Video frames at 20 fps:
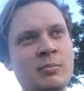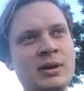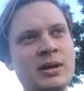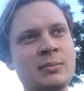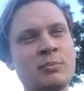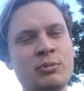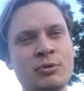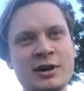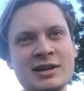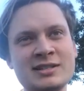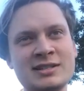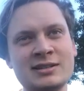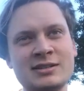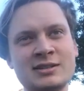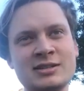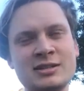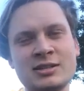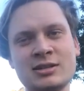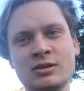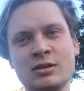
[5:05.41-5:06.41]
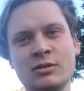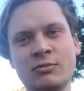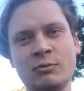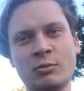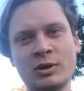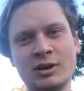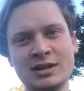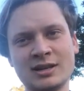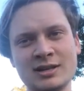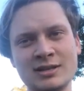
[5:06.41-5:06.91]
being present
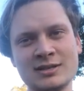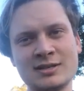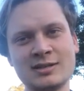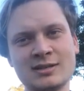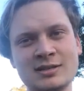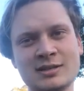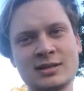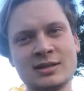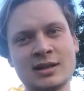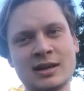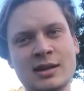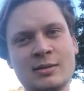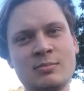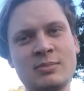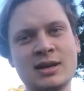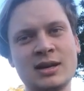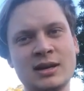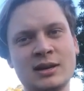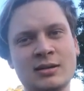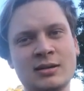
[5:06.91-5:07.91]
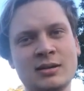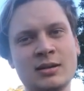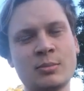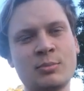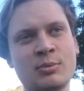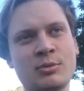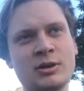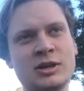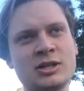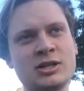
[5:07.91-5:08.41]
of what is mm. and being
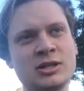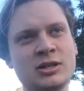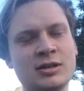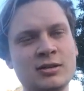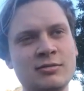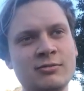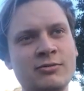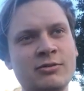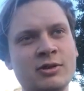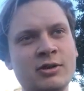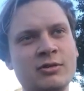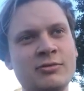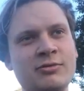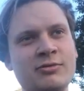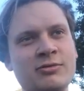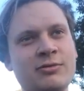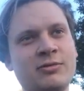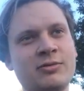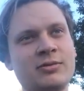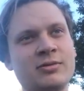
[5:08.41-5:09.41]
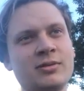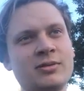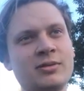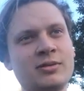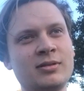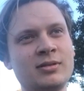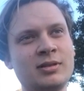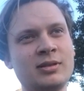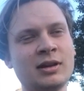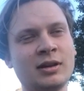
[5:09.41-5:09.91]
appreciative of
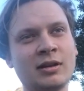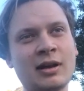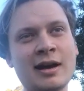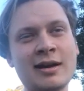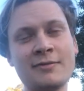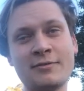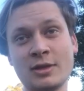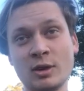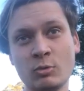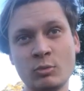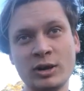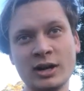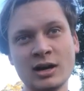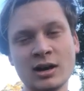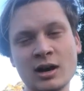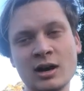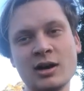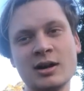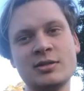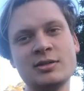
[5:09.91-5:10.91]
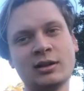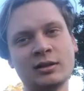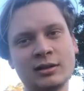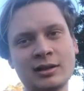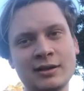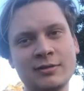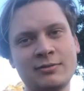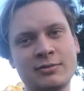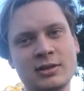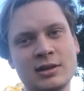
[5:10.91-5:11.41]
the life that we are and the
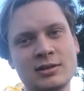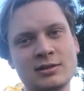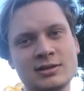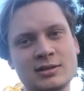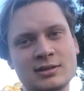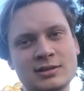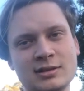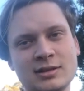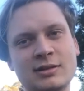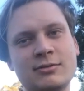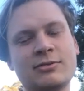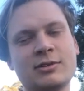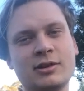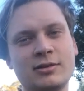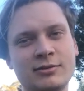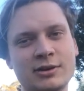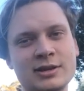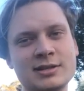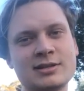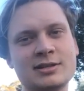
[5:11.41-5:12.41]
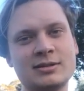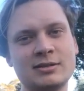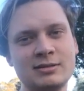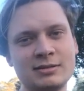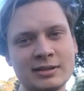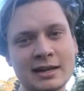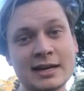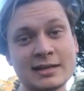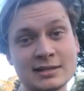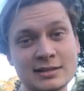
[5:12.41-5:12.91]
life that's in front of us. And
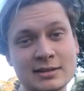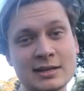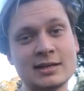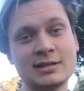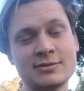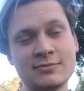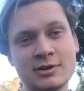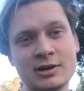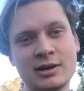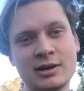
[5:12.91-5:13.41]
that's, that's a